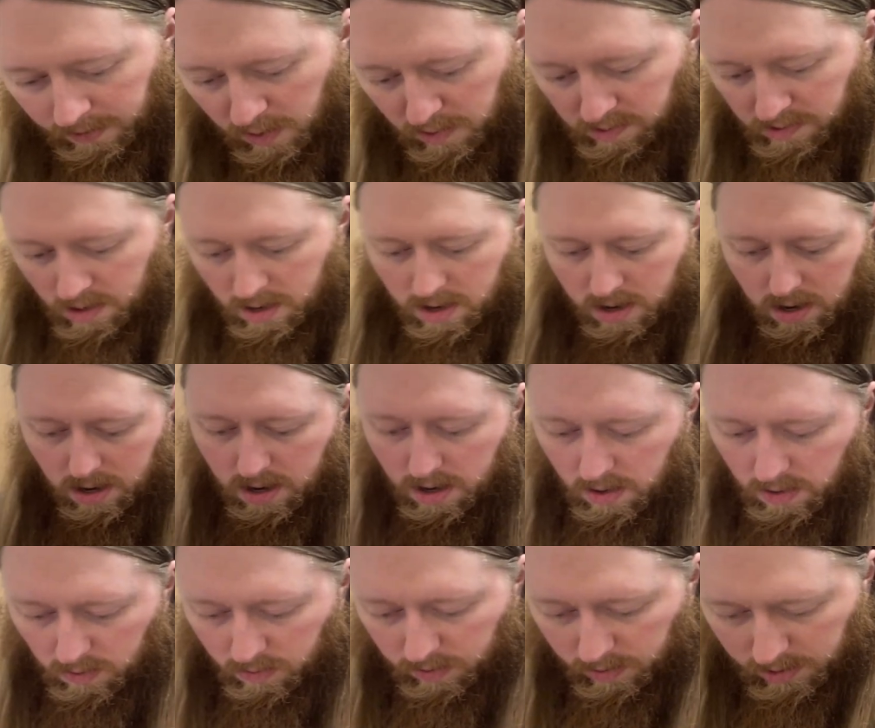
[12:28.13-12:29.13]
there's a
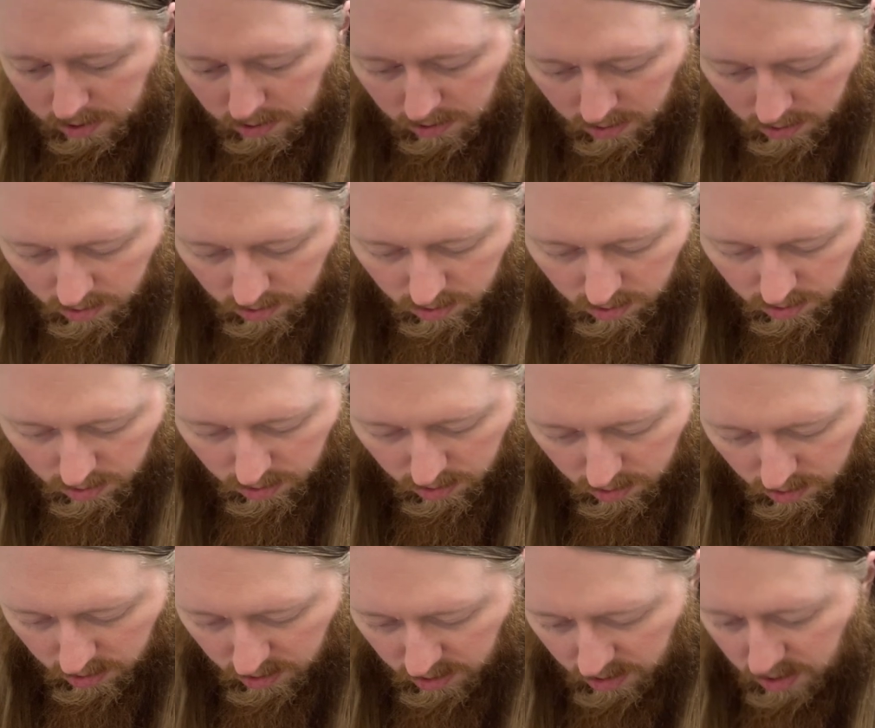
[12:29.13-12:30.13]
note.
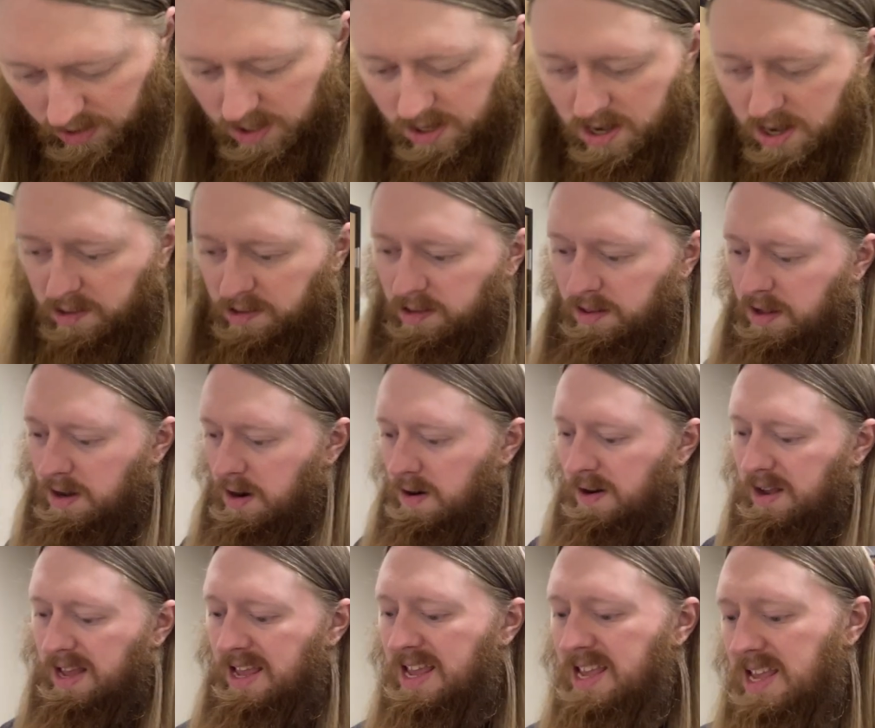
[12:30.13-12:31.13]
Yes, there
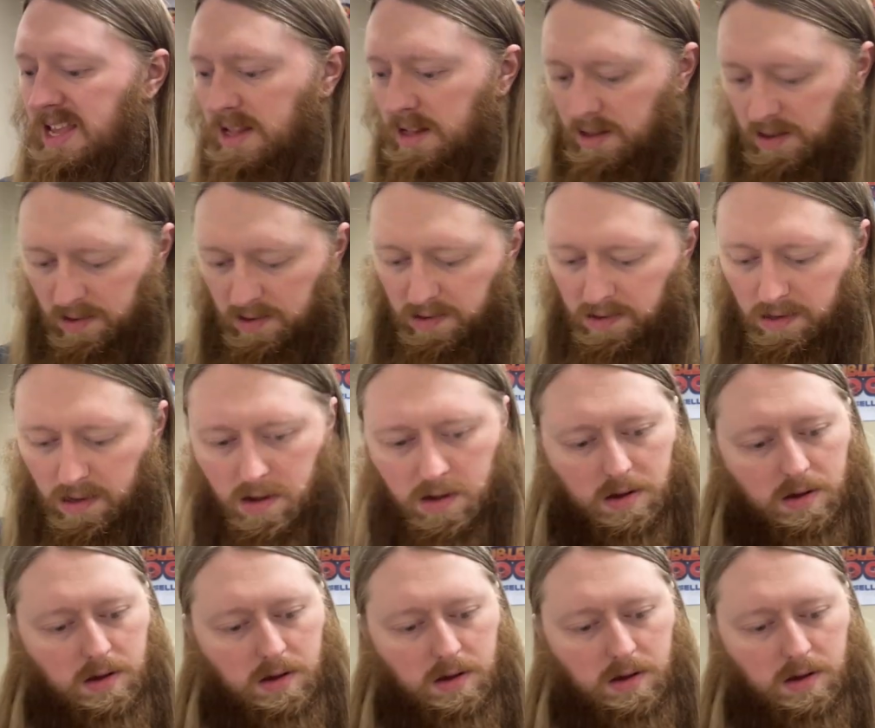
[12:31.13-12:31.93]
is.